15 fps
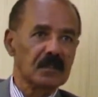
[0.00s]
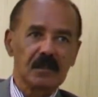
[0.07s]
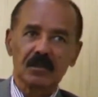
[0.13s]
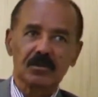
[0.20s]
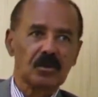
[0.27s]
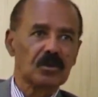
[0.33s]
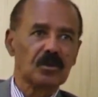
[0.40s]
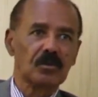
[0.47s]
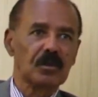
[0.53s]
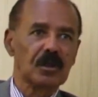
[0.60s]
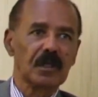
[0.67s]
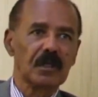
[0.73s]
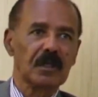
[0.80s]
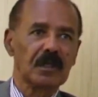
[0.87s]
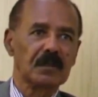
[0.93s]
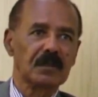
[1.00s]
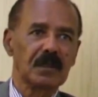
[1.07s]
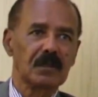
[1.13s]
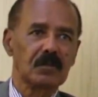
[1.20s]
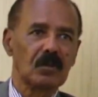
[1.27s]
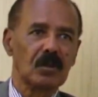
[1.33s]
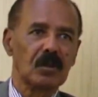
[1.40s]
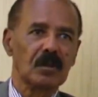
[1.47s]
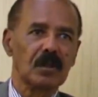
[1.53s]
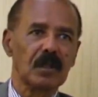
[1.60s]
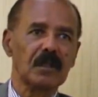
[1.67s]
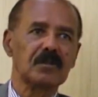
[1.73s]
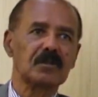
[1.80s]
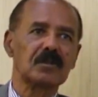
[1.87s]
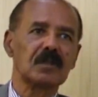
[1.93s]
This is not Ukraine, Russia at all.
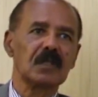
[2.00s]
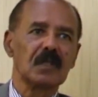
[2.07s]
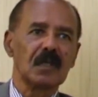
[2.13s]
It's